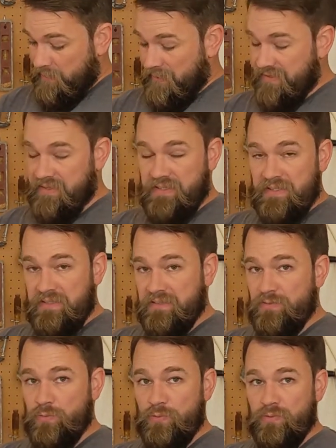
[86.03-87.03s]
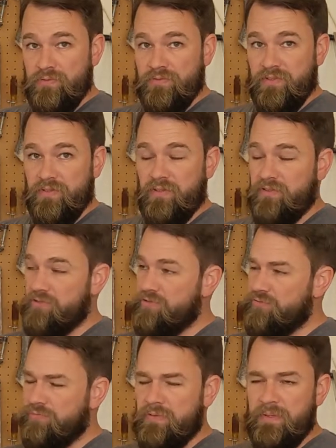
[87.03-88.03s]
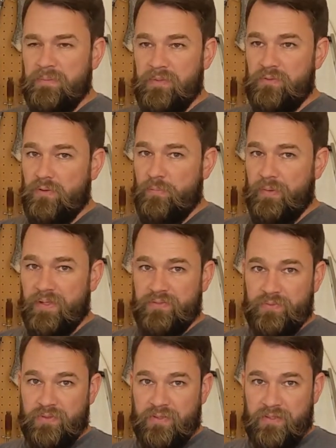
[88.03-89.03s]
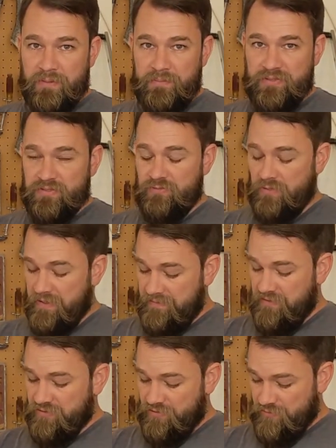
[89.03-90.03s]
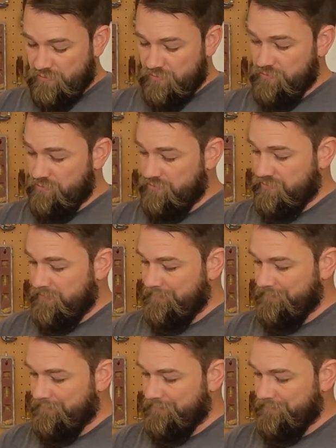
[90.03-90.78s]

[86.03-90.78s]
But these tools are extremely robust when it comes to driving screws